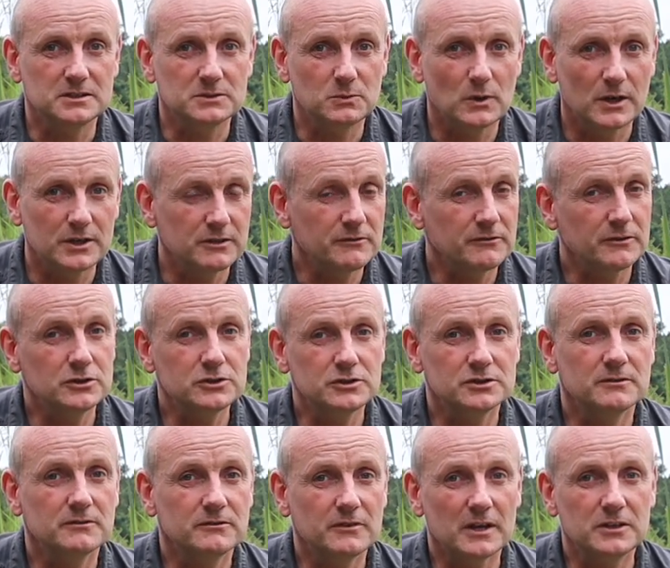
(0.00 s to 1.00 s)
when you're fishing a
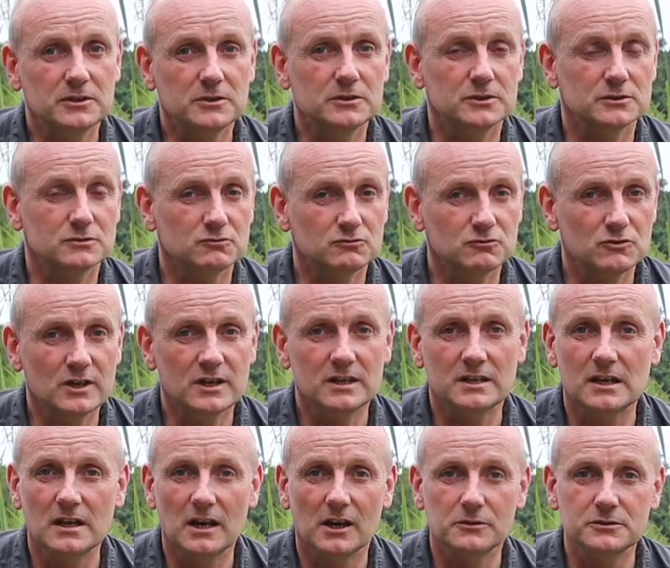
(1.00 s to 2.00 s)
venue that's really
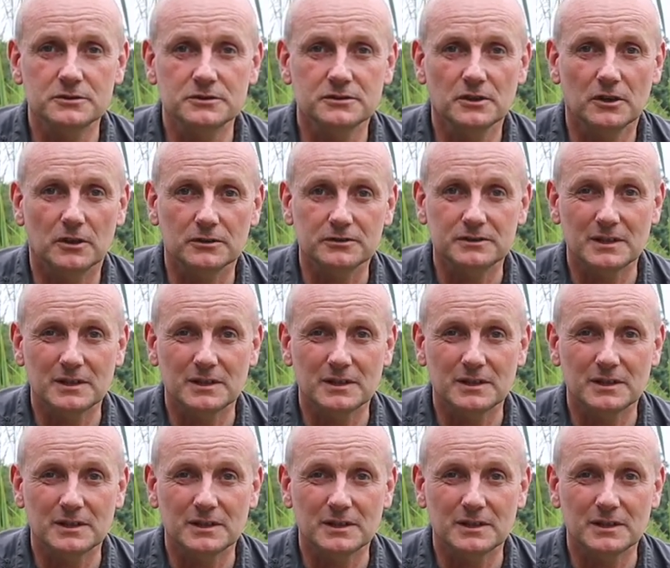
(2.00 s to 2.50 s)
low stocked.